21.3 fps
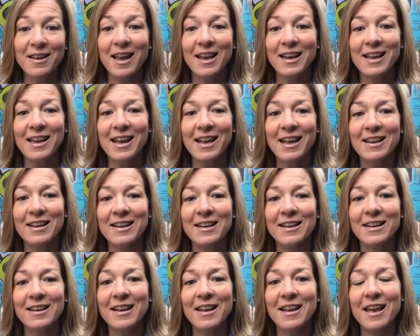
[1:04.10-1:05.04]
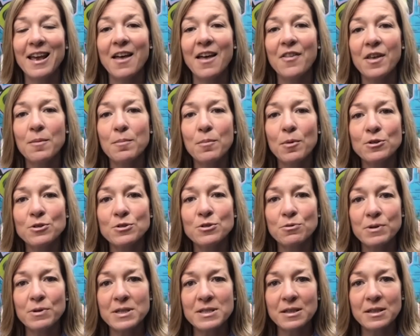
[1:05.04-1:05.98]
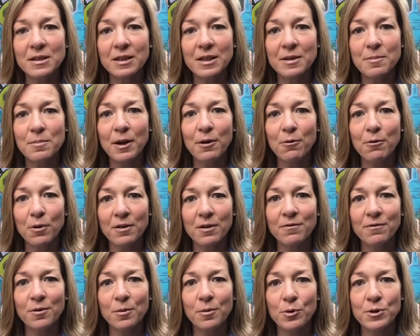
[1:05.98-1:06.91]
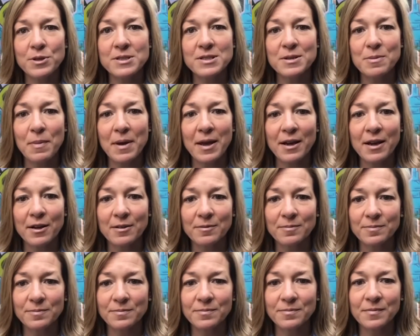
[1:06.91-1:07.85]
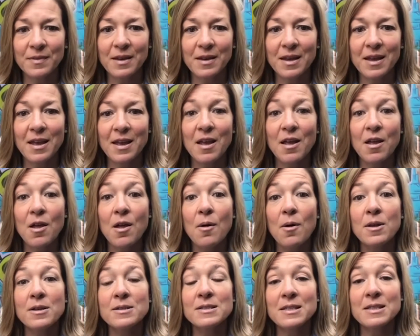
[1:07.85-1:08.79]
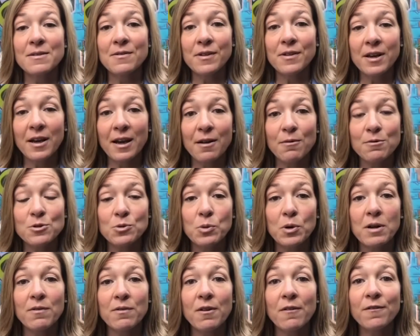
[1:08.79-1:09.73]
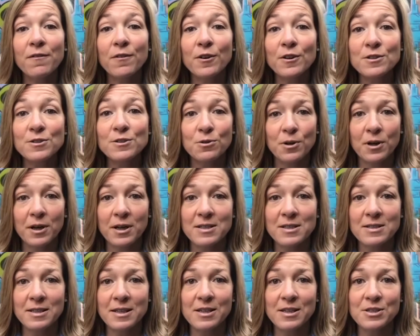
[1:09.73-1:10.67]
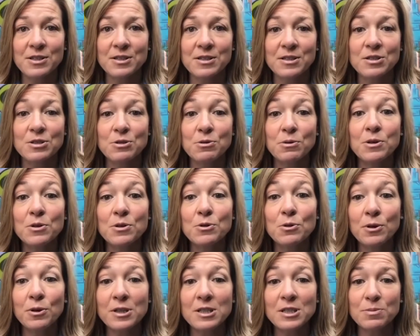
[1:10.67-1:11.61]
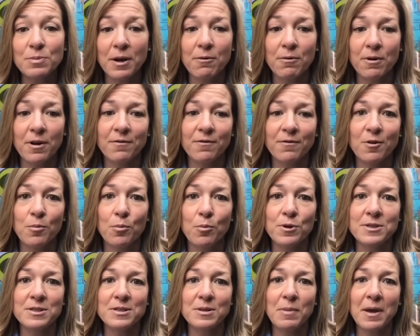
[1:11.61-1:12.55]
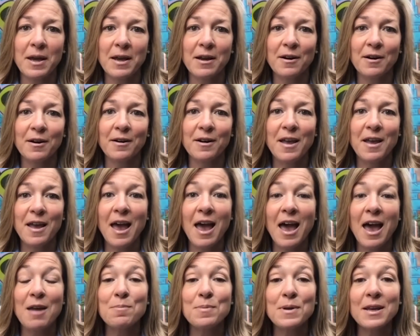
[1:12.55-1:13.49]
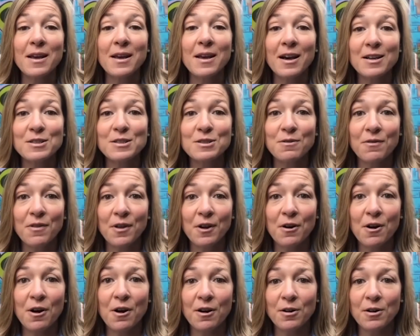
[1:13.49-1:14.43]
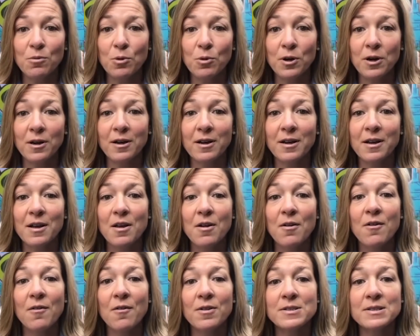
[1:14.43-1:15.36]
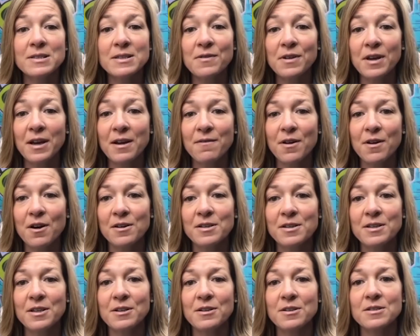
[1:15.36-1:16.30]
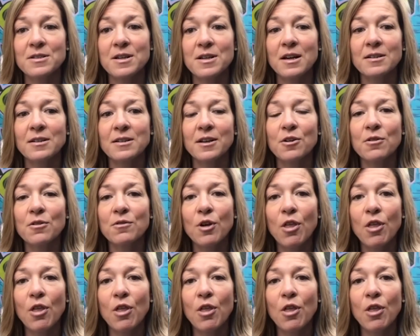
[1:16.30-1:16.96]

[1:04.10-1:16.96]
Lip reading: candidate, and then most recently, my run for Boise mayor. CVI was one of the first organizations to endorse my run for Boise mayor, and because of their hard work, CVI volunteers knocked on over